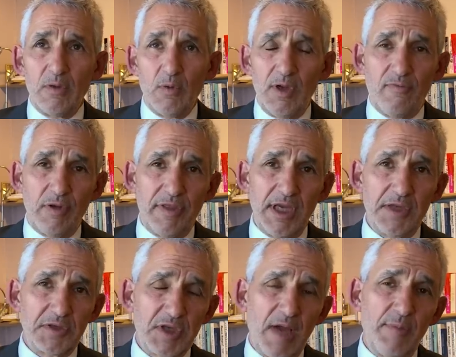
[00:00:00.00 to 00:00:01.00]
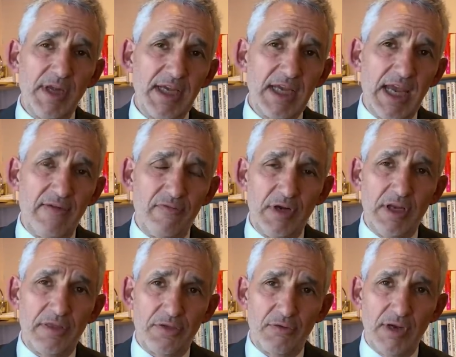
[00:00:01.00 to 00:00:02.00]
if we think it's doubling every
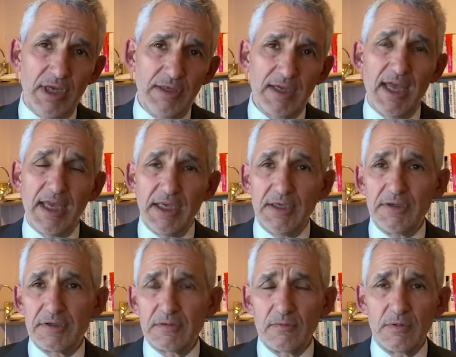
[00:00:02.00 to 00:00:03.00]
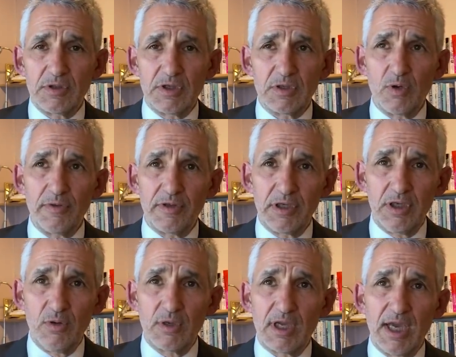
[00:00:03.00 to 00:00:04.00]
3 days, which is what
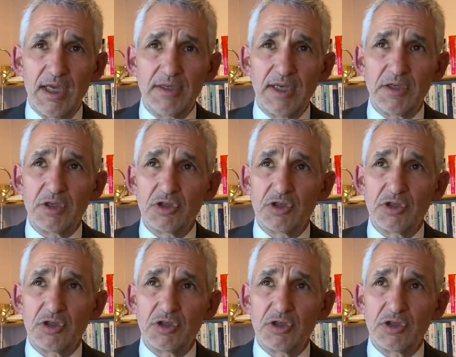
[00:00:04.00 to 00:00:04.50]
the UK data